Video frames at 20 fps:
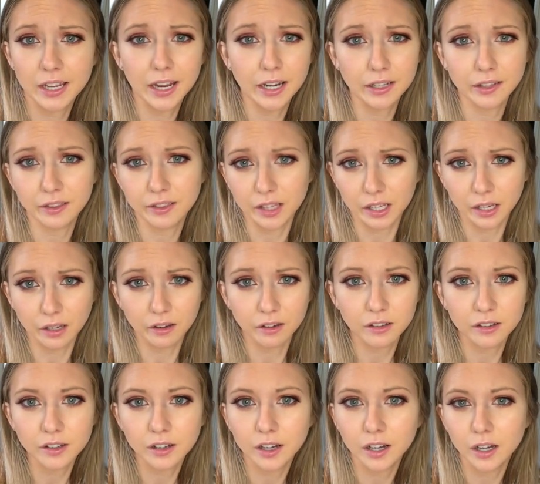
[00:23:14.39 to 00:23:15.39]
anything,
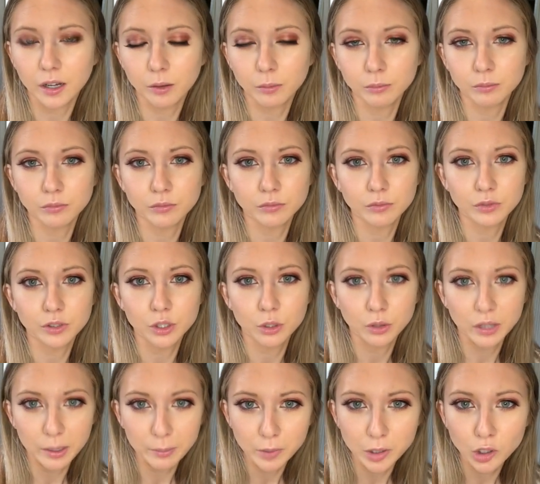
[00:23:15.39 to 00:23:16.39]
you
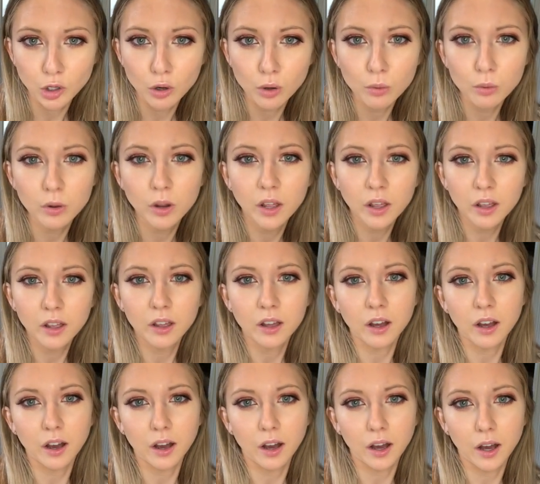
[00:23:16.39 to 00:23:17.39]
let me know.
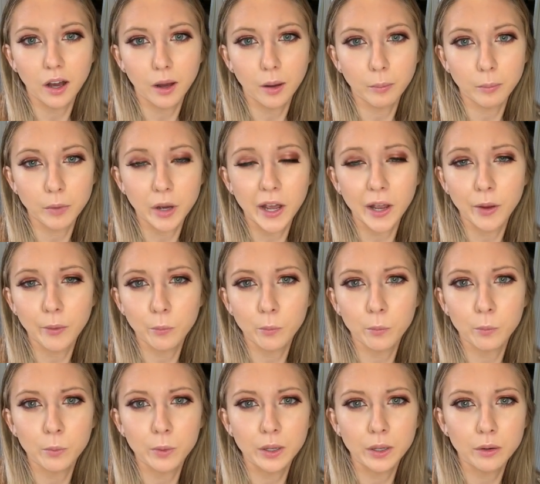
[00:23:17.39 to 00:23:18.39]
I
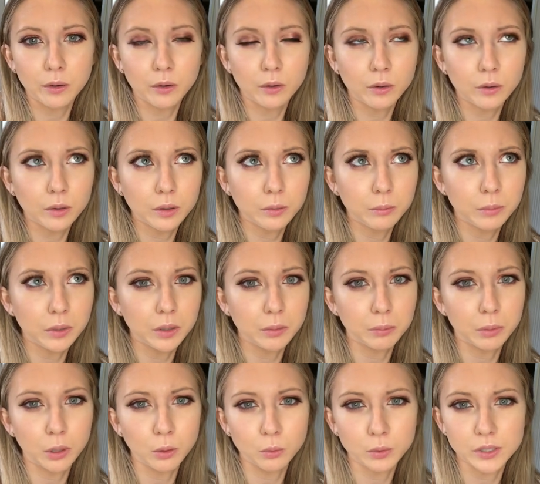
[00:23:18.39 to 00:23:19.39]
will be
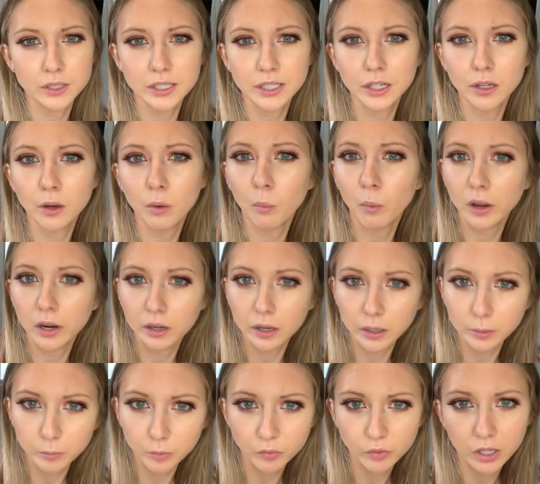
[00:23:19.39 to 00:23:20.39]
posting when
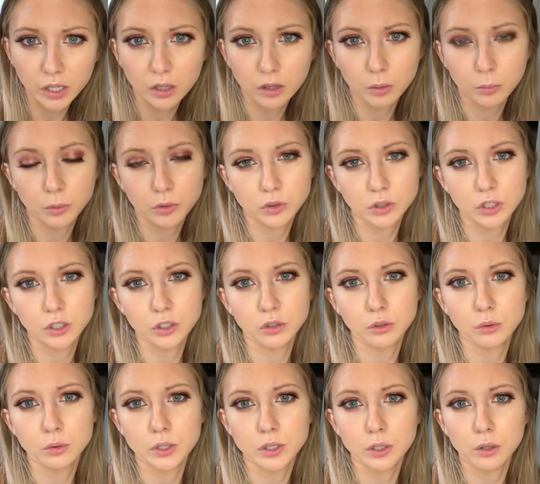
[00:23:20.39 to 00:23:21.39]
I'm available to
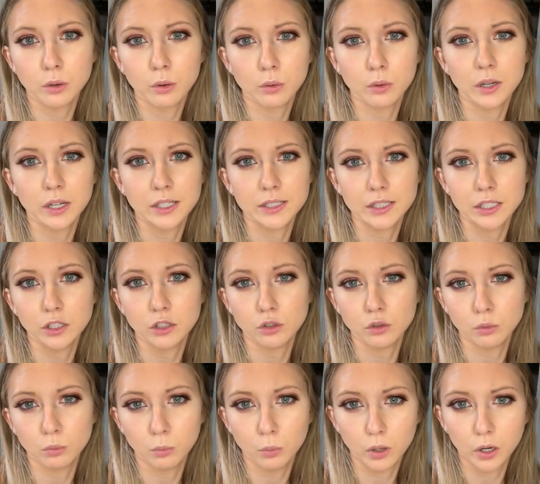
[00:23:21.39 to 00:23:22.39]
do so, as I
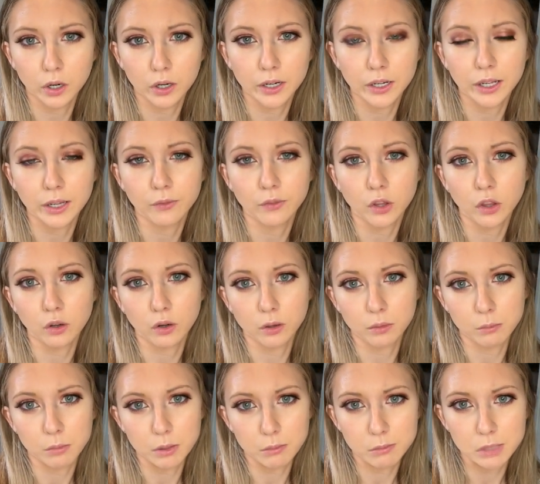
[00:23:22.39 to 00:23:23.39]
do work and I have other
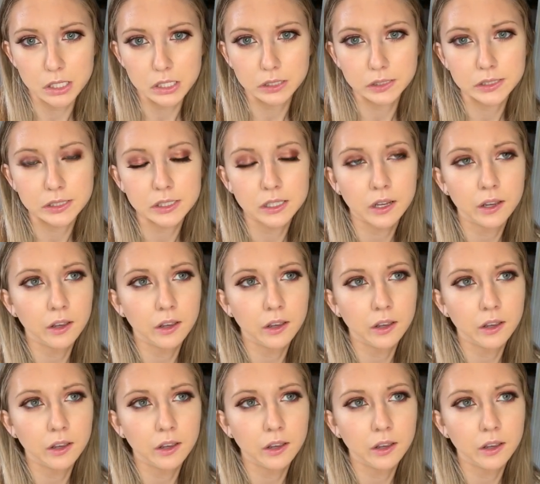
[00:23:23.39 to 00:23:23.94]
commitments.